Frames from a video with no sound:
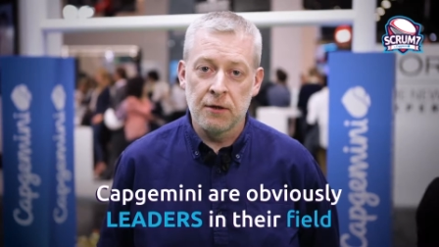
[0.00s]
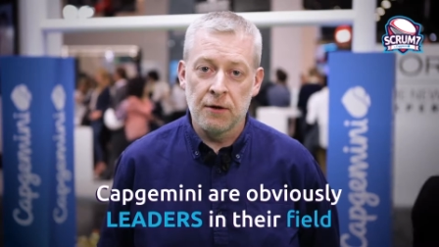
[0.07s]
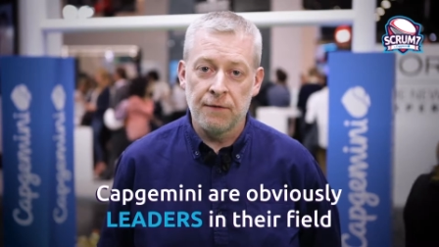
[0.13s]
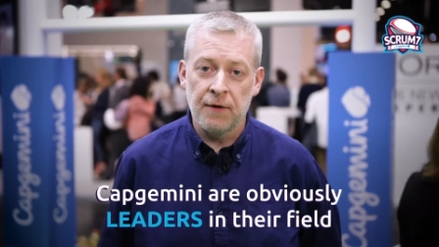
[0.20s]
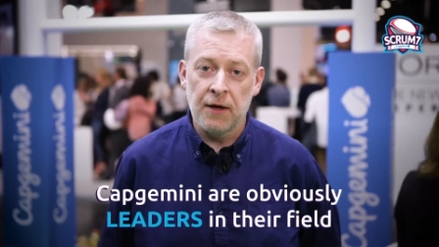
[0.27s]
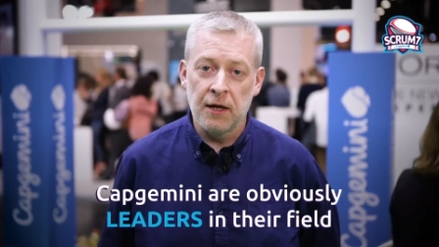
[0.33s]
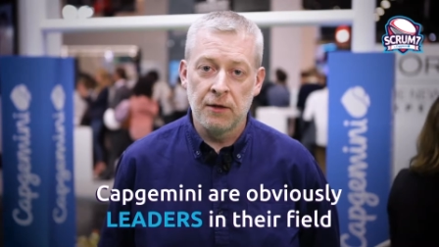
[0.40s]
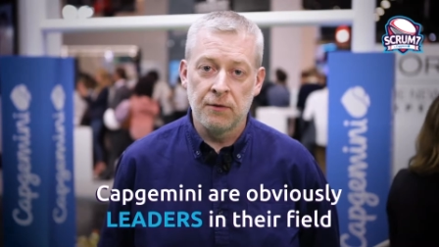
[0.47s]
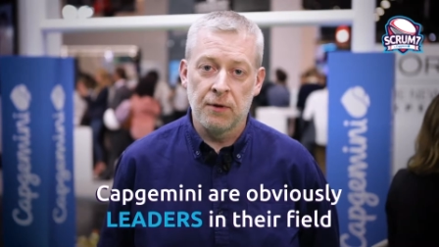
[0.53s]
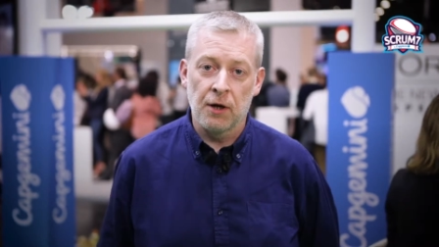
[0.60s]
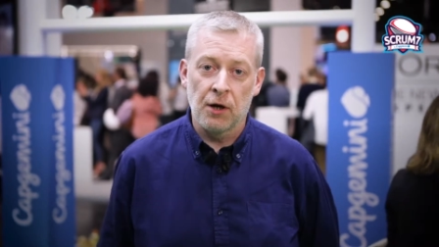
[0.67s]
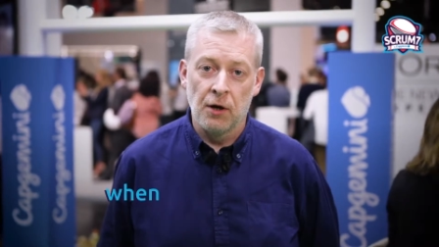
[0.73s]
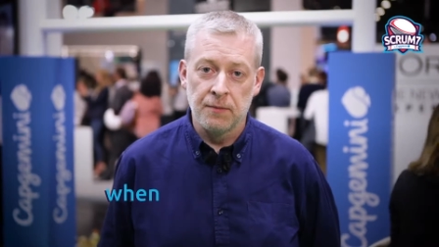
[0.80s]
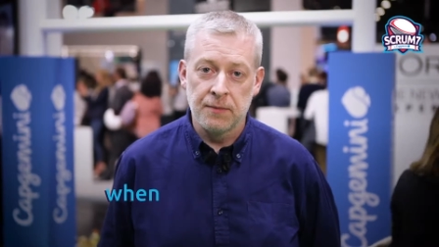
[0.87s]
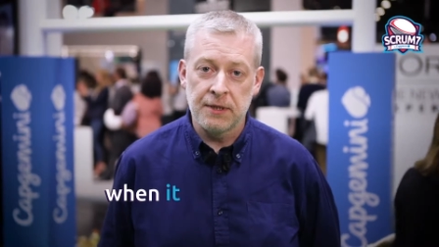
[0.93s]
in their fields when
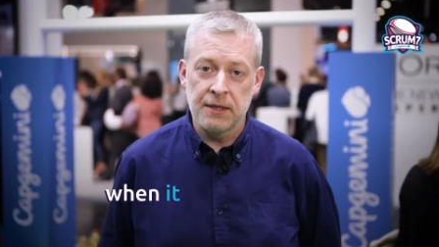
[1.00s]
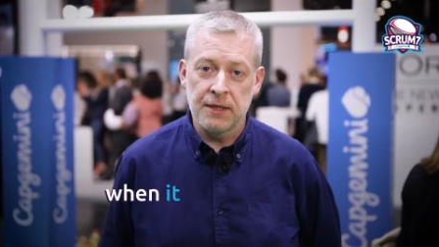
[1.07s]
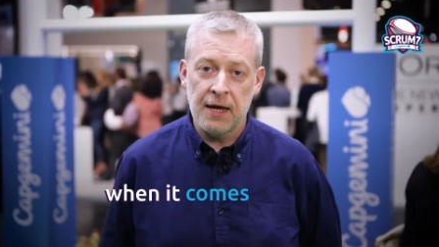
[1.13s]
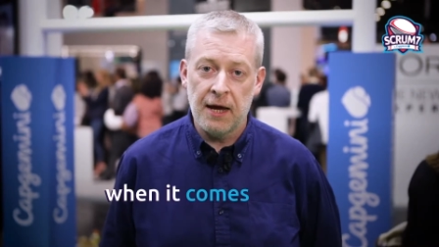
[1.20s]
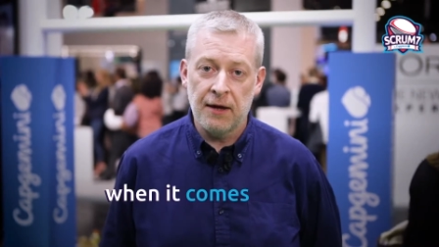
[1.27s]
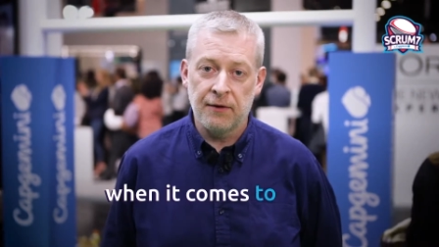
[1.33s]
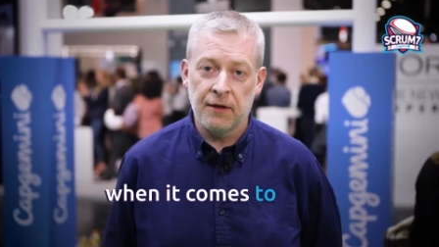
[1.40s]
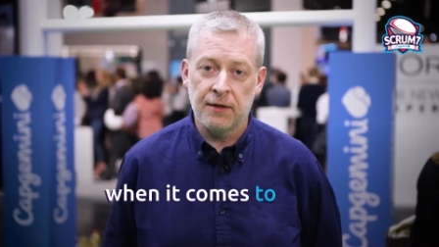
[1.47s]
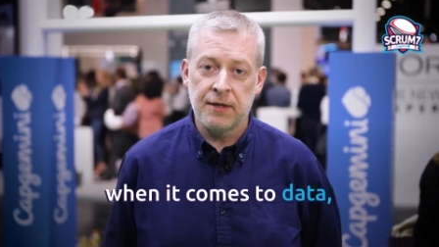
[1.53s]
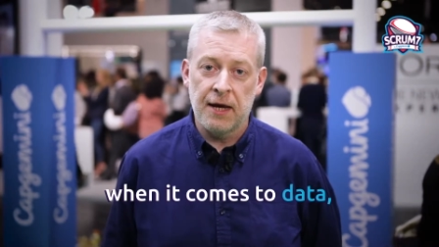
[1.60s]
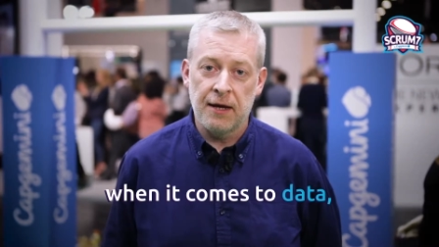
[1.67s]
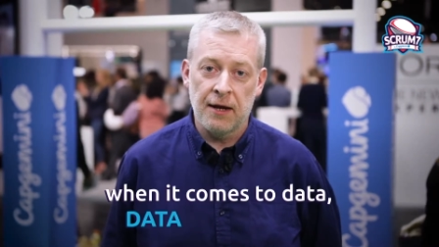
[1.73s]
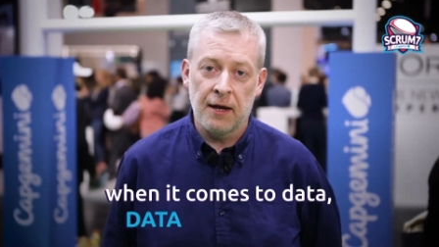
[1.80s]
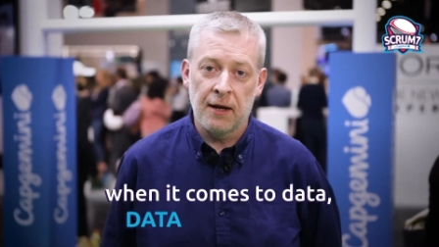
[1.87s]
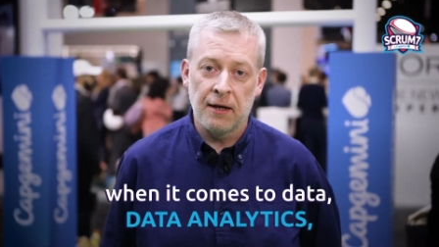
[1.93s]
it comes to data,
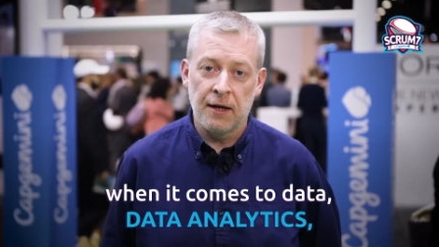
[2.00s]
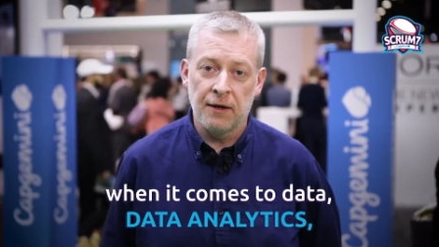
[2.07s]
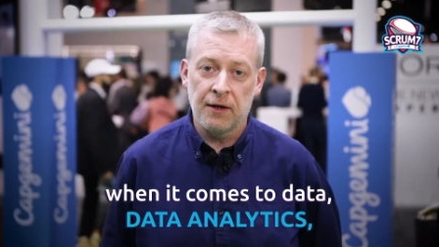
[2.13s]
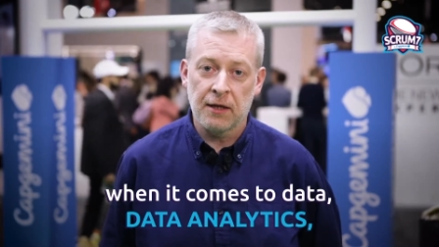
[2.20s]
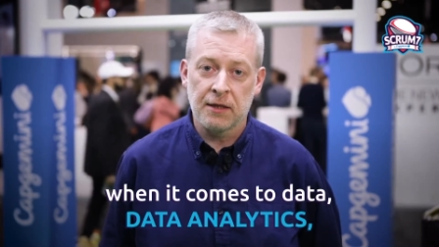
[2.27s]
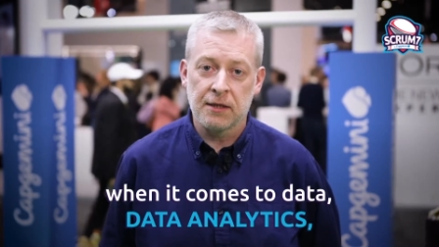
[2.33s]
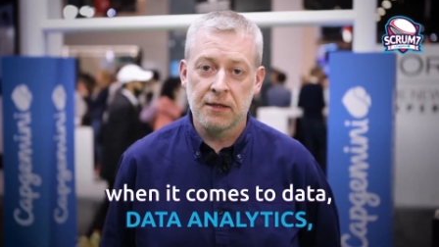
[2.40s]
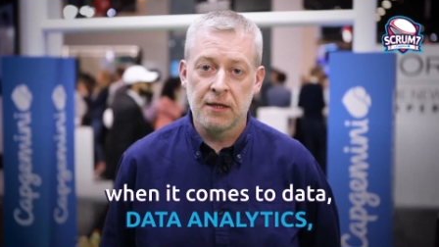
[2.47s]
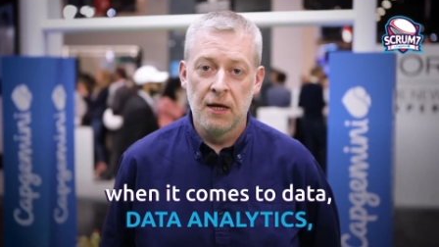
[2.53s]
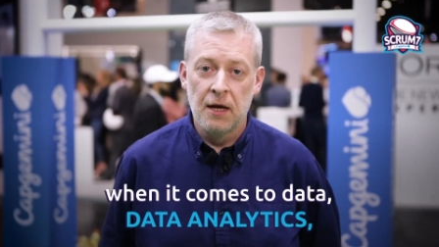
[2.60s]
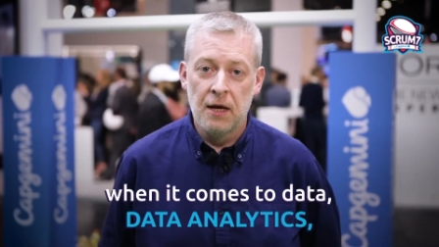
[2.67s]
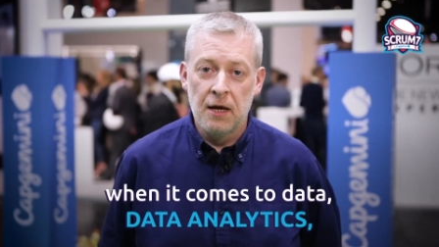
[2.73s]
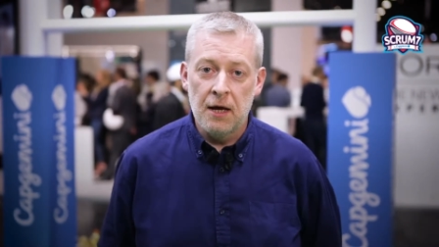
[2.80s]
data analytics,